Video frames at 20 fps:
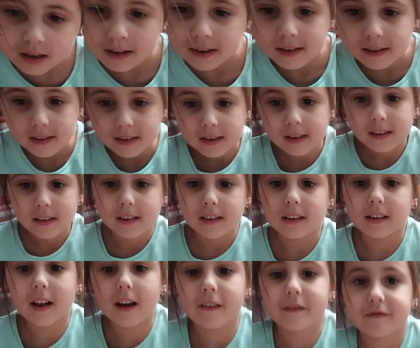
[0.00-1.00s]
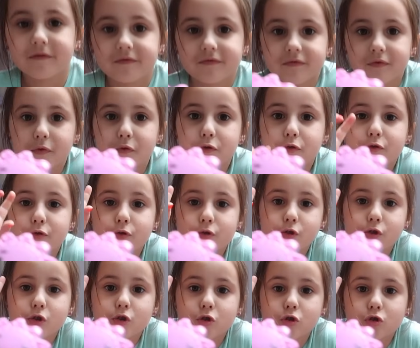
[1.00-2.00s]
it doesn't say. Did it come with Baby
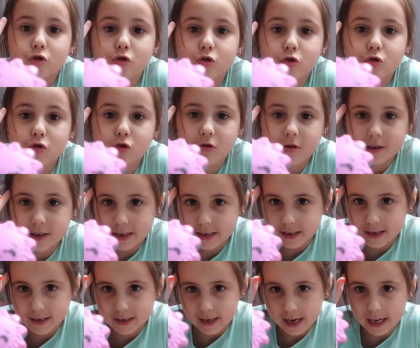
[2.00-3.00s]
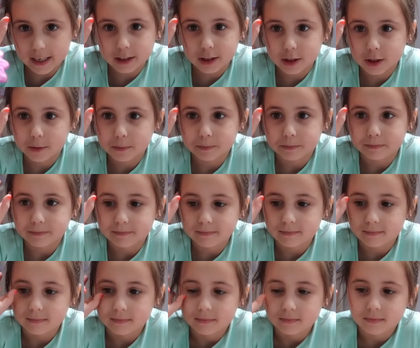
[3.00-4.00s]
Alive? Yes. I
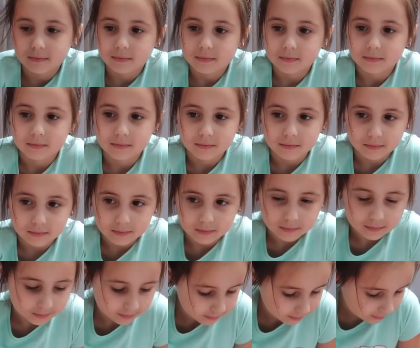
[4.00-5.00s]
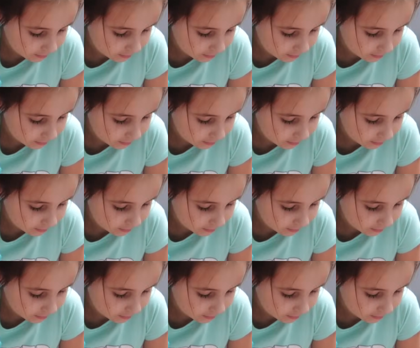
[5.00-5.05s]
think so looks